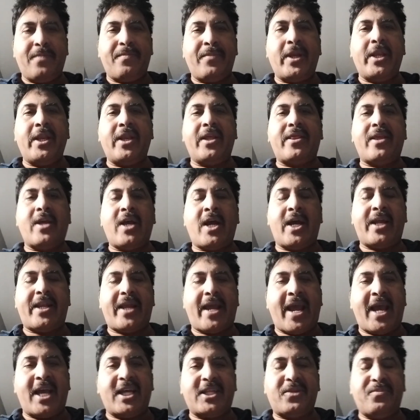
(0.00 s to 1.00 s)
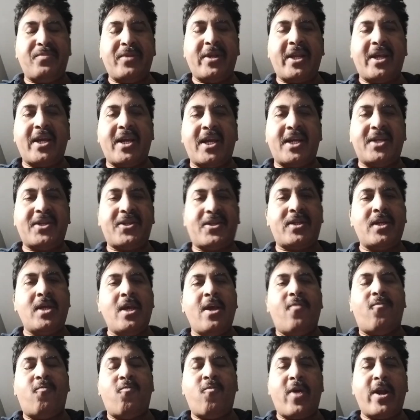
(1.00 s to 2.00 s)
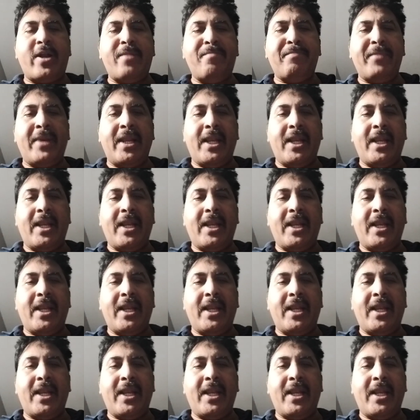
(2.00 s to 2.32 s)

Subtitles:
meaning that as many as 1